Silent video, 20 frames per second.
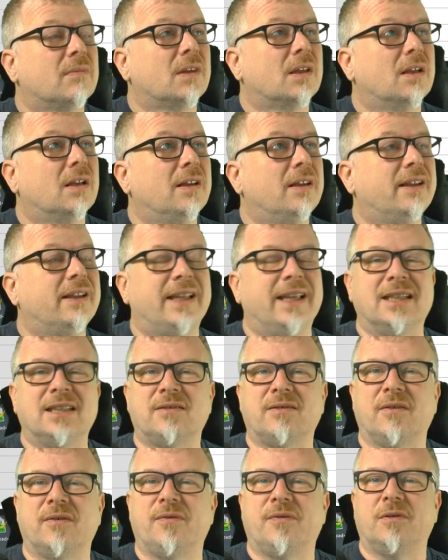
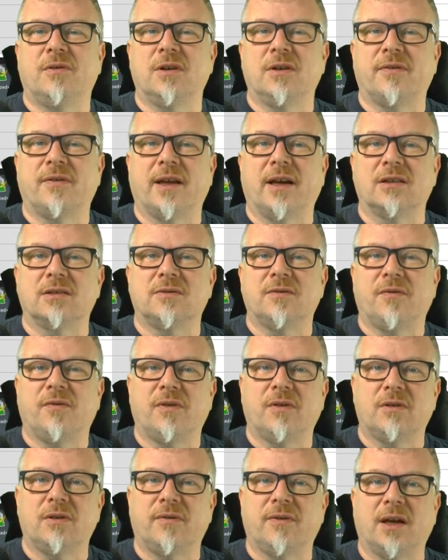less than 40,000,
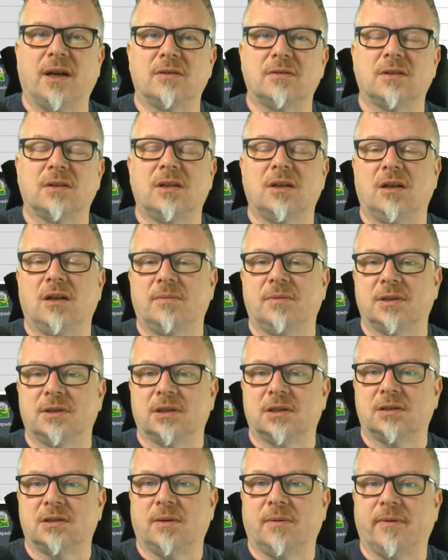30,000 kilometers
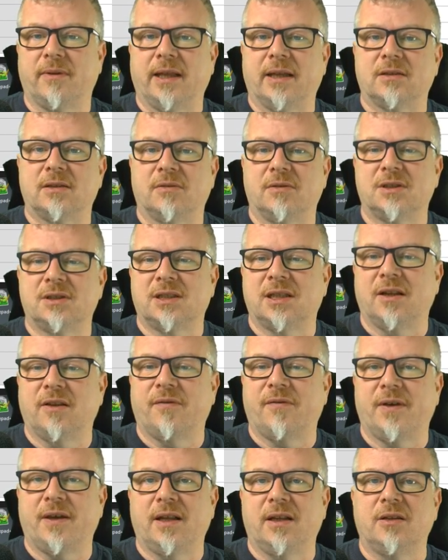or some of that, so it's still a
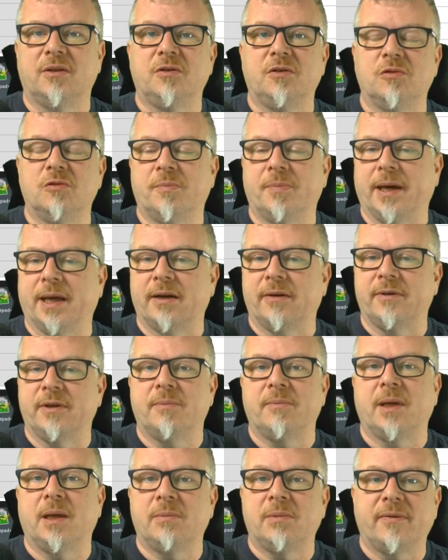fairly new battery.
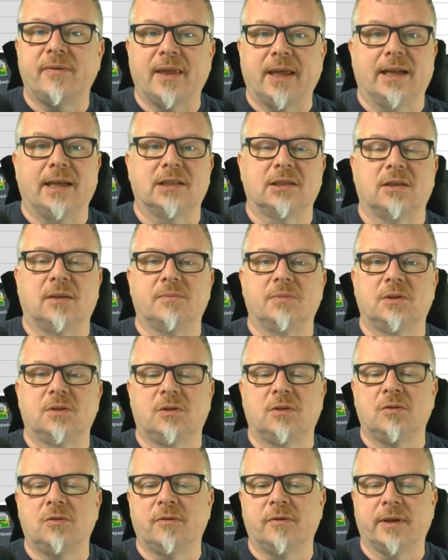Maybe that is something
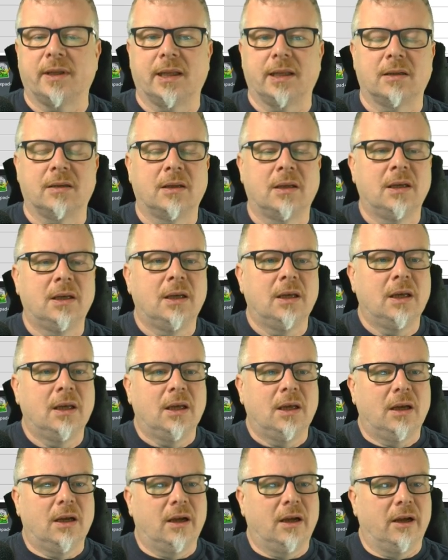to do with it.
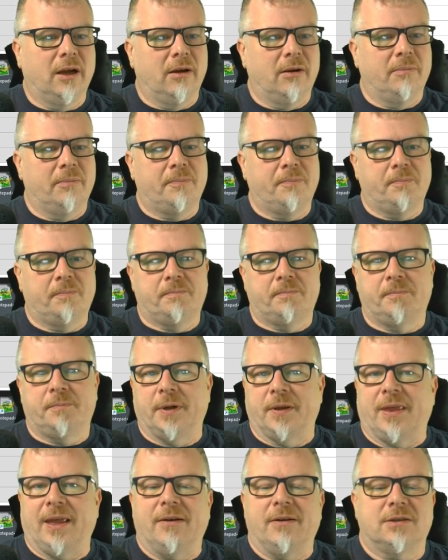
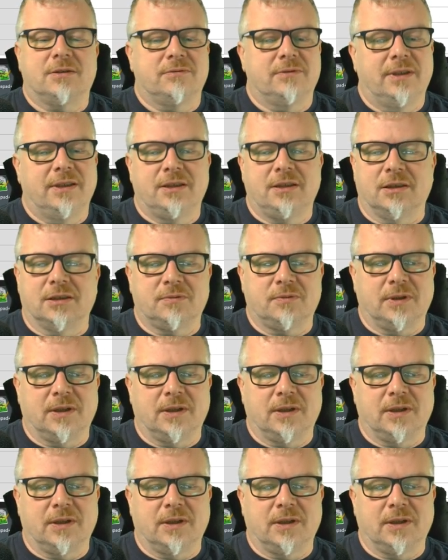But that was really just what I